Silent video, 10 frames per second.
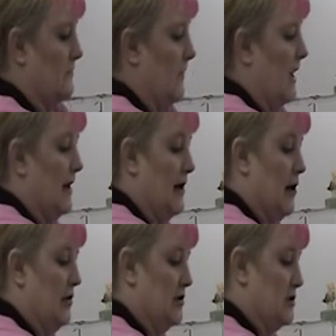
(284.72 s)
And I
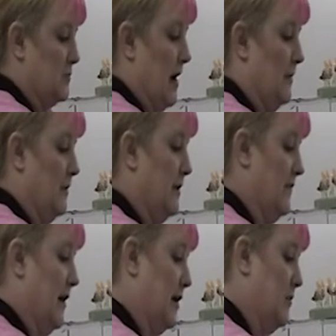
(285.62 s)
know this is probably
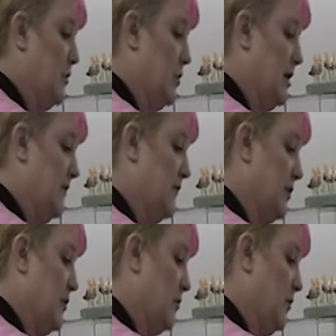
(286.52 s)
very boring for
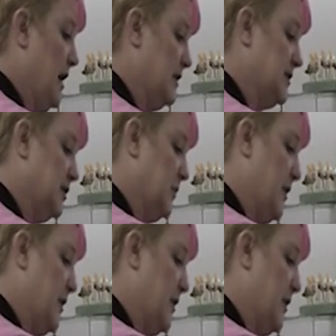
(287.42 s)
you to watch in your